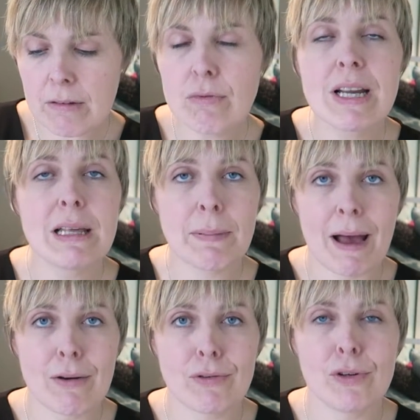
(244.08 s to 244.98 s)
really
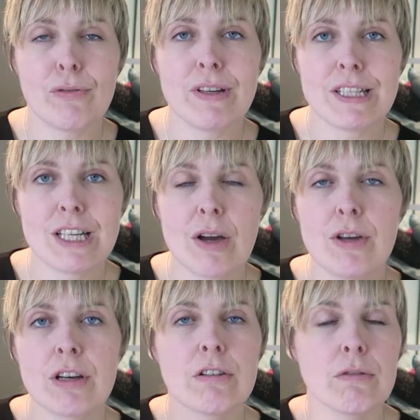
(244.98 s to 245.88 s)
powerful. Video,
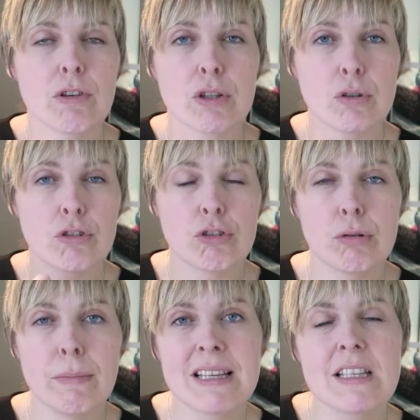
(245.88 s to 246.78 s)
you can record
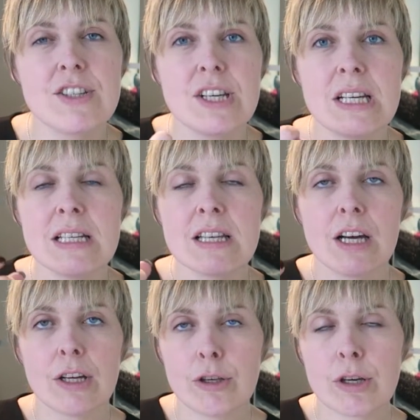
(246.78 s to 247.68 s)
short messages,
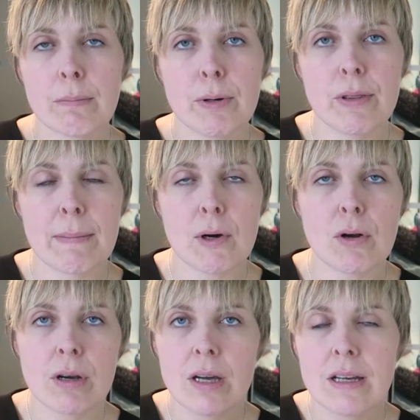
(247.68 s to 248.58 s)
you can put them
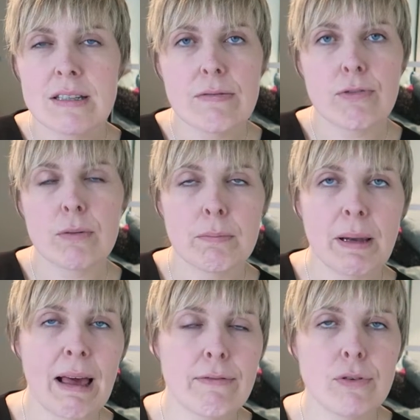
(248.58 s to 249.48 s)
on different
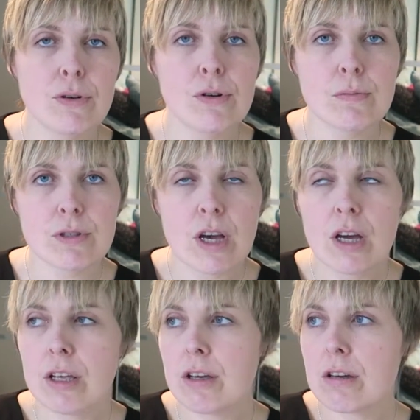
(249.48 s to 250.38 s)
platforms,
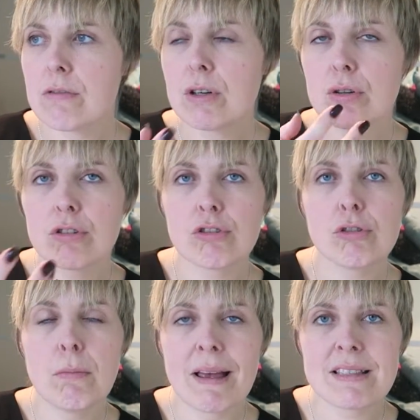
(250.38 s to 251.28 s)
you can record a
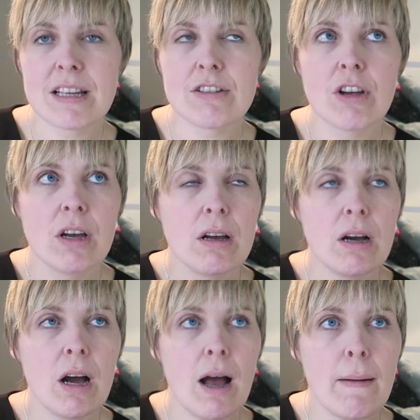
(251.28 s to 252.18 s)
short message
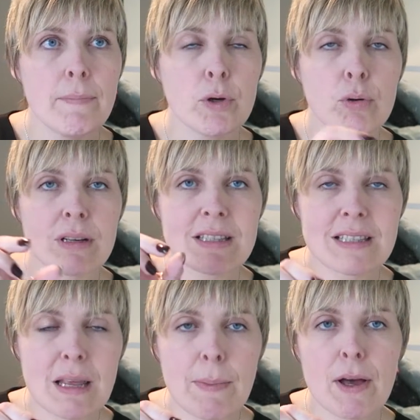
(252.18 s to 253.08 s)
or a
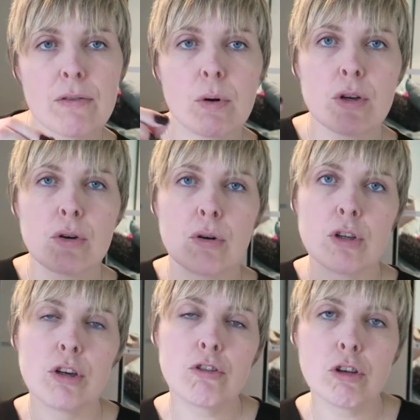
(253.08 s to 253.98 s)
snippet of what your
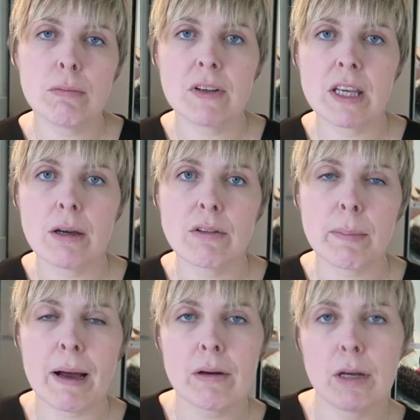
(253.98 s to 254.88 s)
YouTube video is
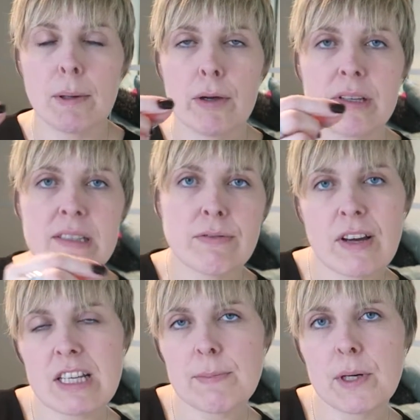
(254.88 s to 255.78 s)
about and upload it to
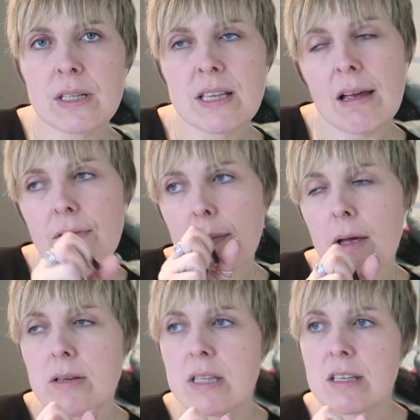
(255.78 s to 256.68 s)
Facebook and say, I've
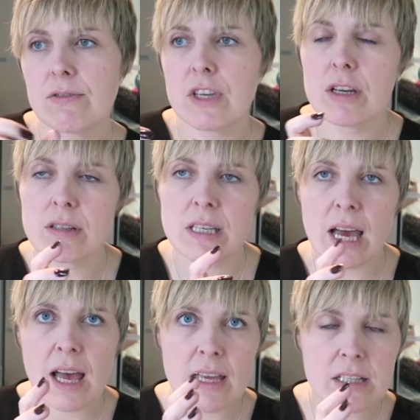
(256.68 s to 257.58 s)
uploaded this video
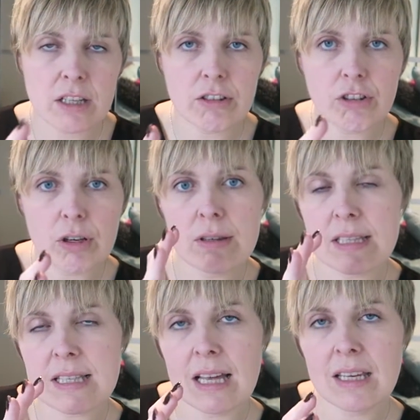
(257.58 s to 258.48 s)
today, it's going to show you
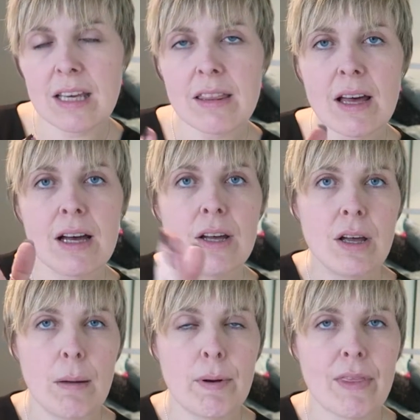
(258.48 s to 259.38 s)
this, that and the other,
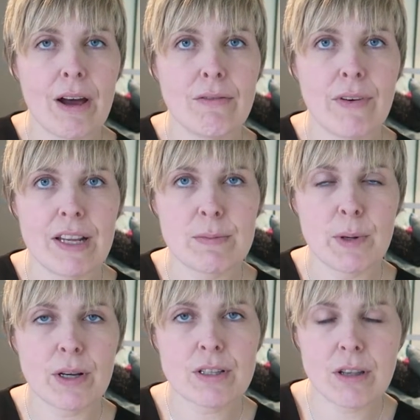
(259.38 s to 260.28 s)
and put that on
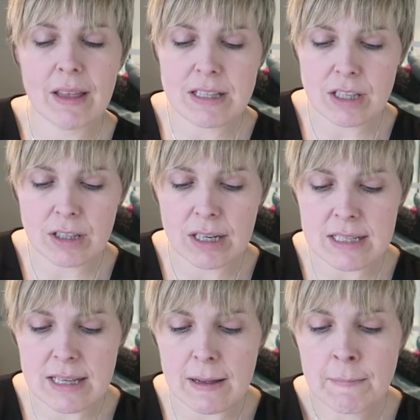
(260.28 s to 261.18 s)
Facebook. So that's a good
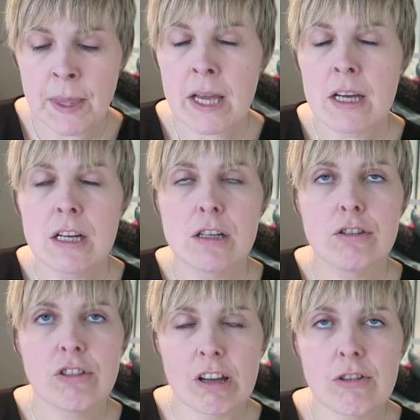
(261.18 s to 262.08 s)
idea.
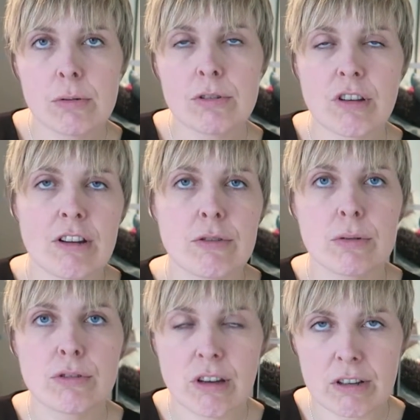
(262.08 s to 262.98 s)
Schedule.
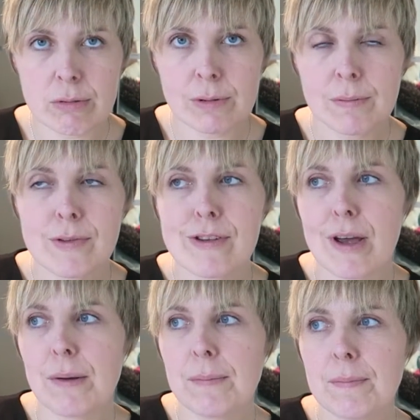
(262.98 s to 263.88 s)

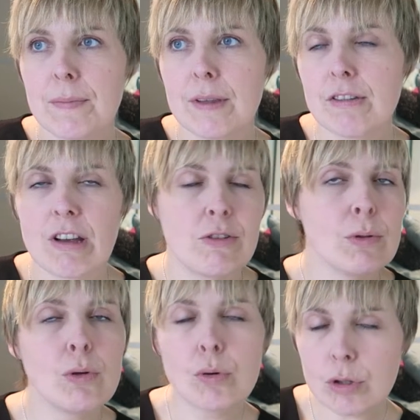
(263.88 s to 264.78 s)
So
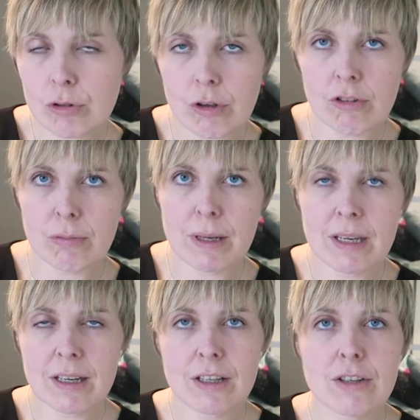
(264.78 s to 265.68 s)
schedule all your social
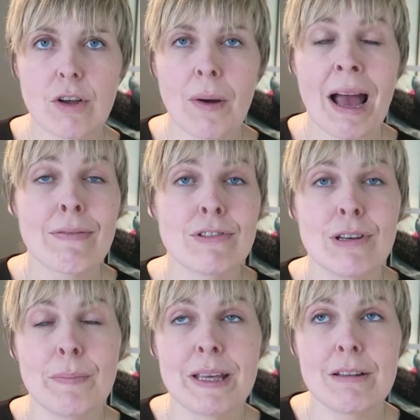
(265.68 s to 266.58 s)
media. You don't have
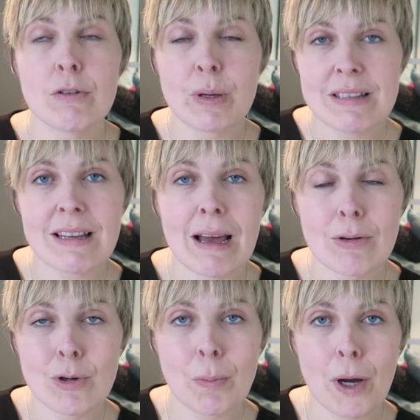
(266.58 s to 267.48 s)
to be tweeting
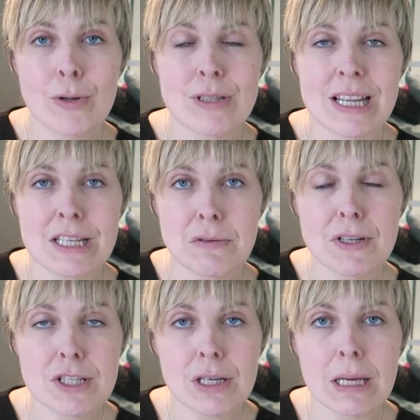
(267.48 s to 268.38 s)
out your posts
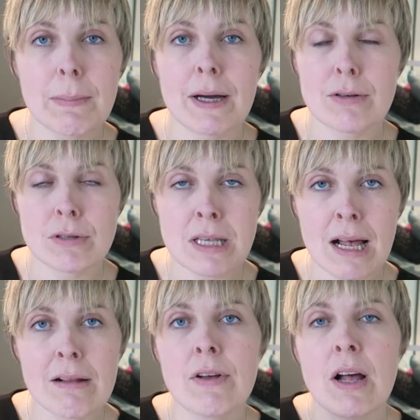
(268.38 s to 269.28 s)
individually by
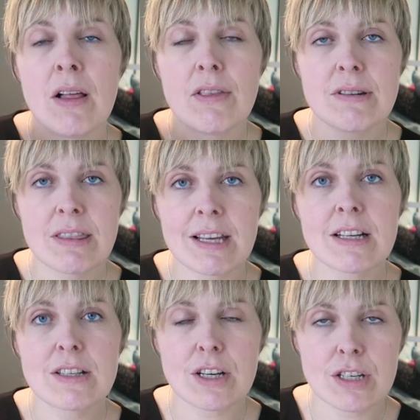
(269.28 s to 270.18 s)
yourself. There are
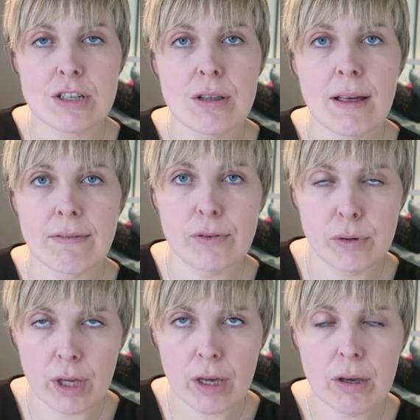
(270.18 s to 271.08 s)
things that can do that
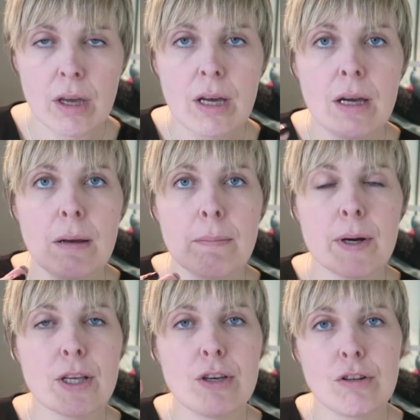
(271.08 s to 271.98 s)
for you,
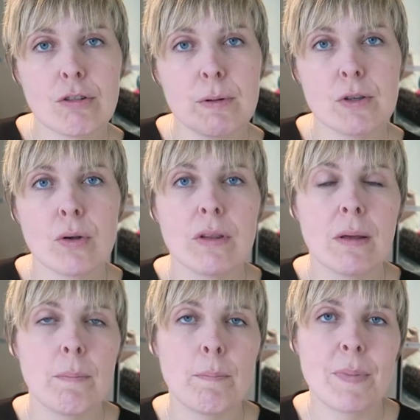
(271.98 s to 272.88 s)
but you should be doing
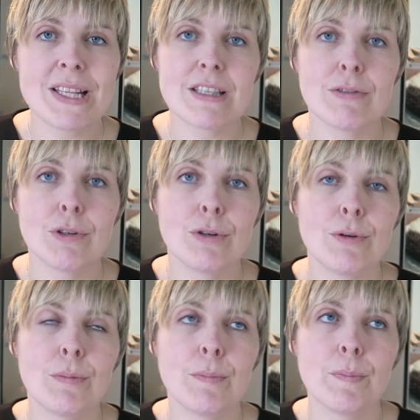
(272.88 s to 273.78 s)
the bits of your